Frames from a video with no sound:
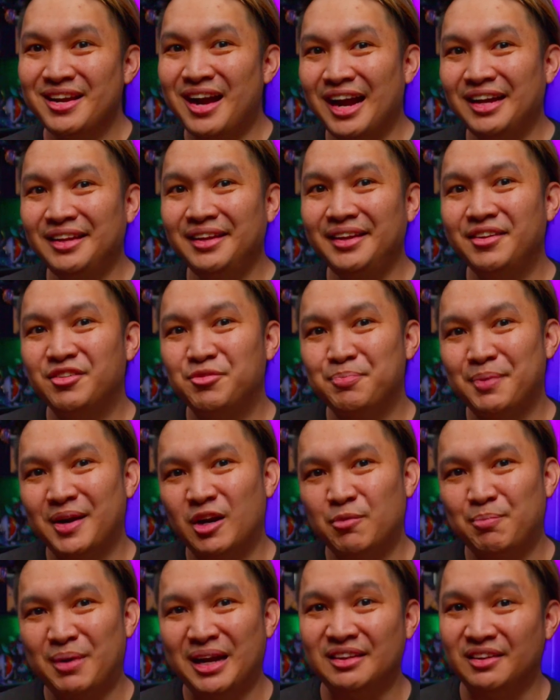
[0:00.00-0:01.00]
highly
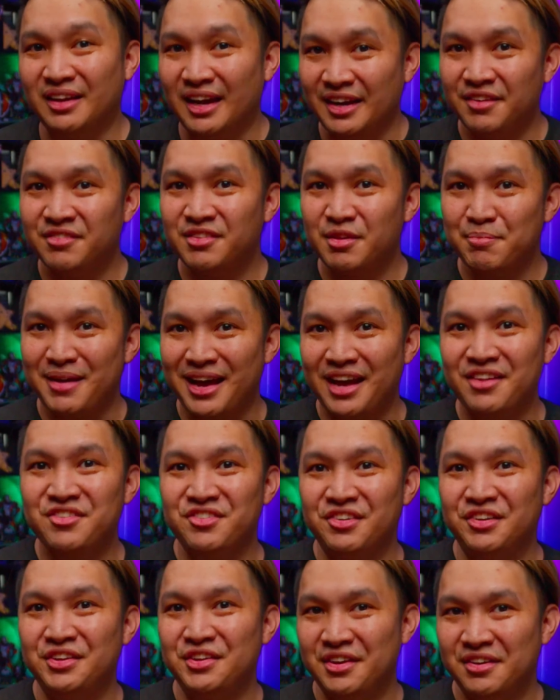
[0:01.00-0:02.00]
inspired by Linus
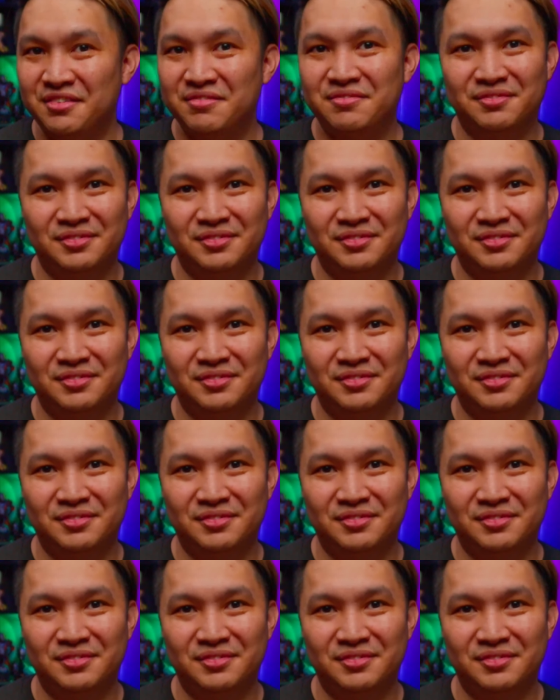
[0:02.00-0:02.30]
Sebastian of